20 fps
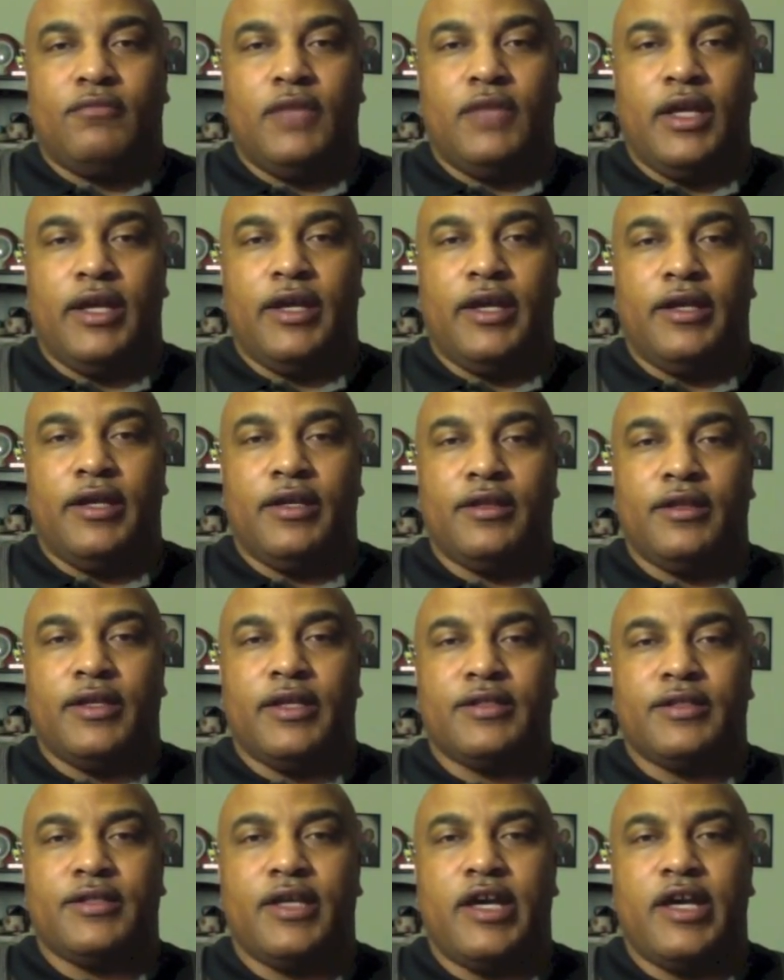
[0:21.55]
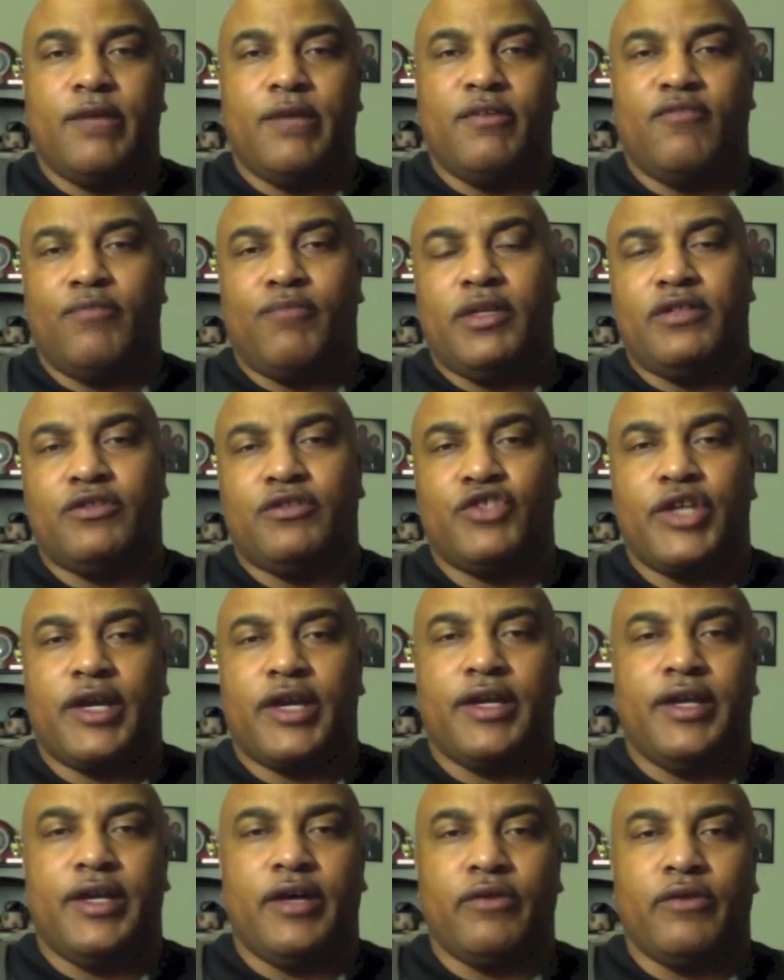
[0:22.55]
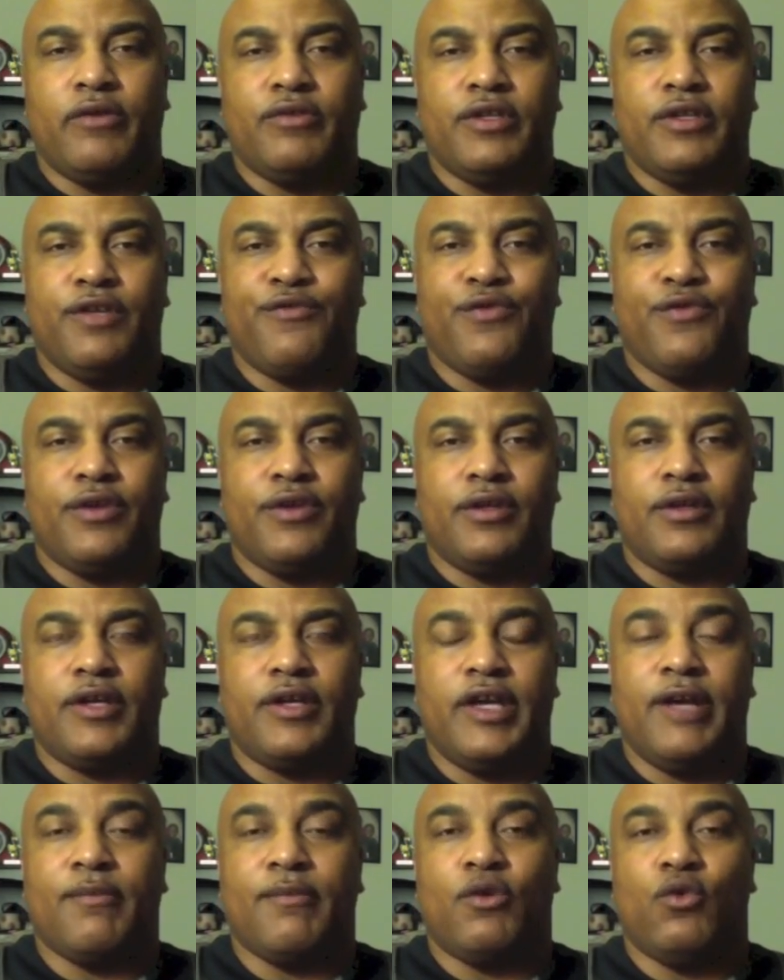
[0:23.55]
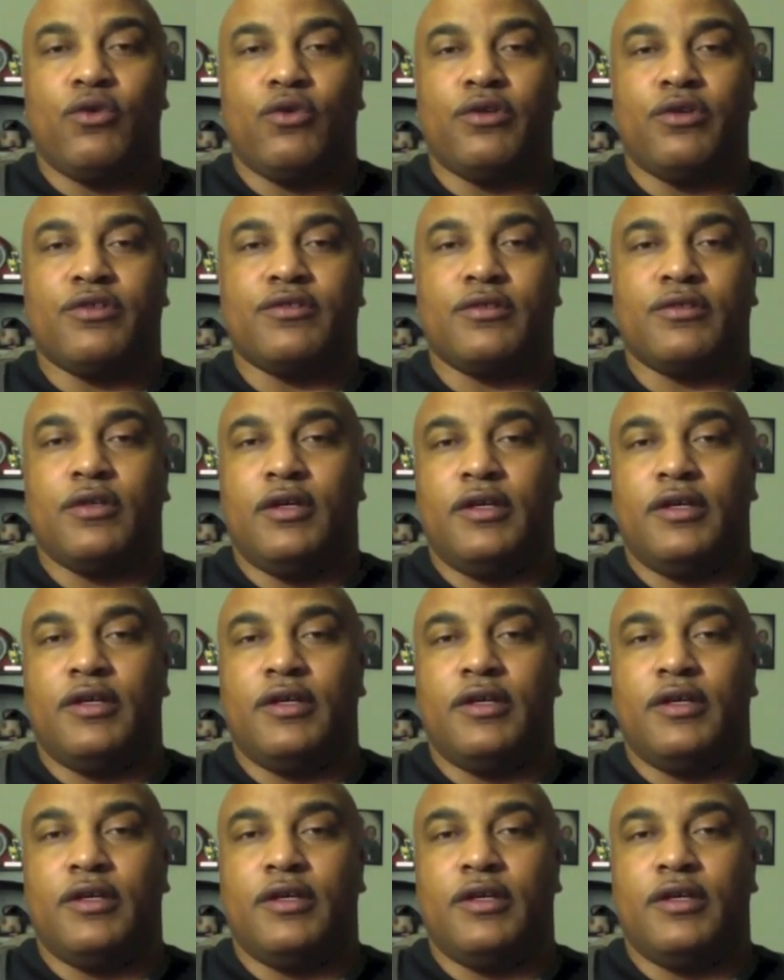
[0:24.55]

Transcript: And in that time I've been checking out different camcorders,